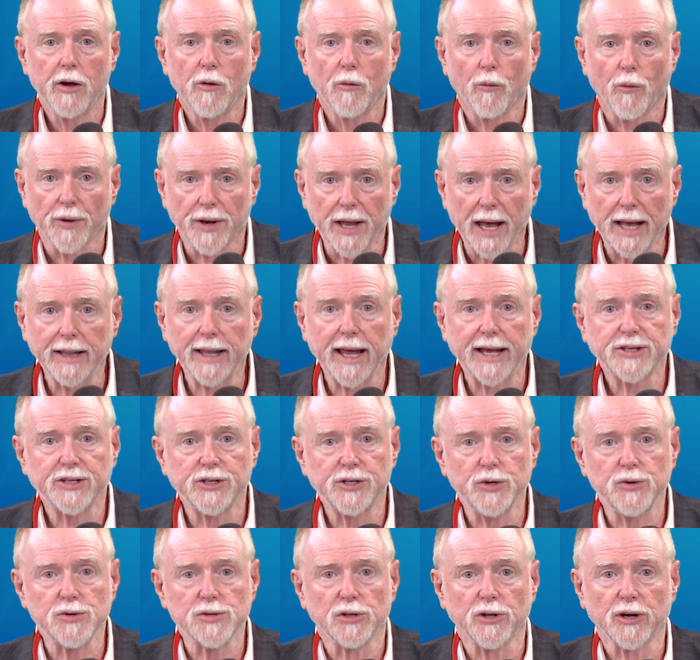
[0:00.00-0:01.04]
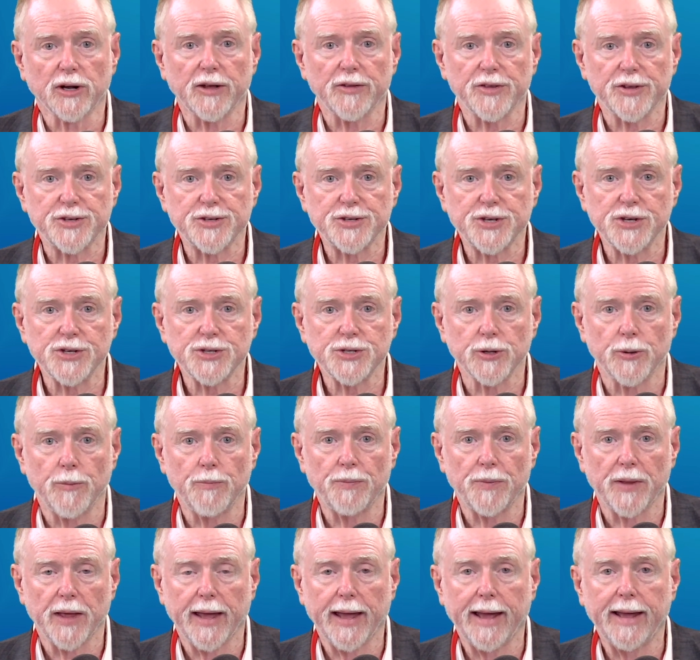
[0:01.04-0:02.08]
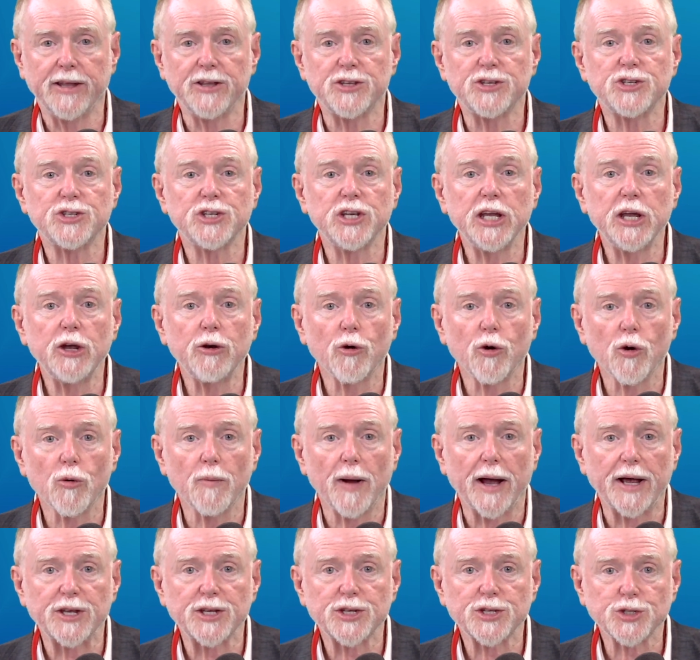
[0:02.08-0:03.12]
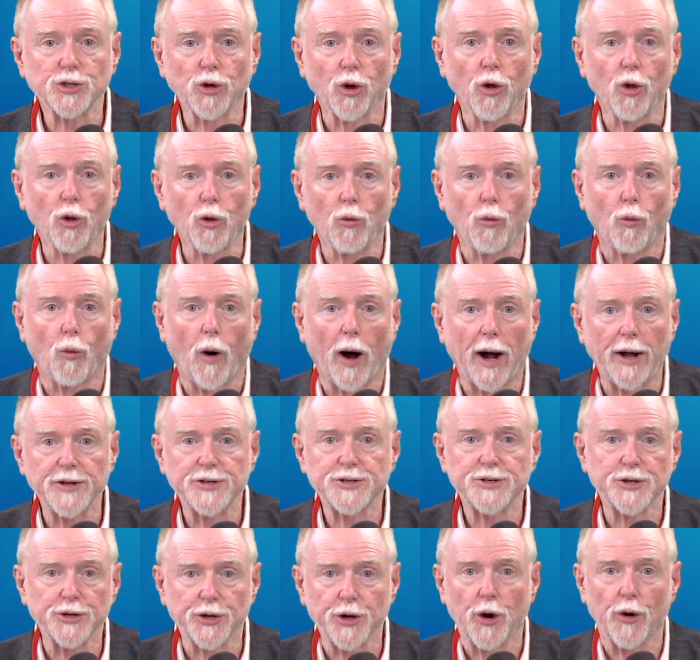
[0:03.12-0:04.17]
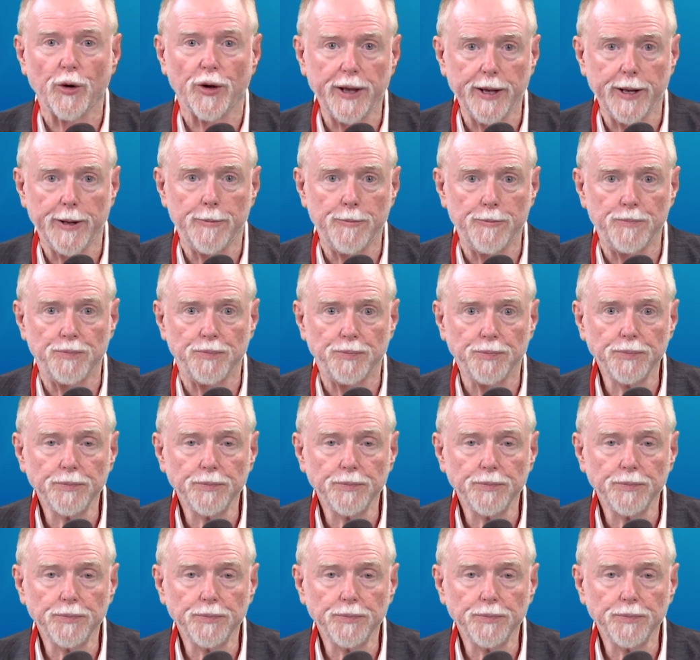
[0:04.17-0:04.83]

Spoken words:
What I like to do is look at the system and see where my soul wants to go in.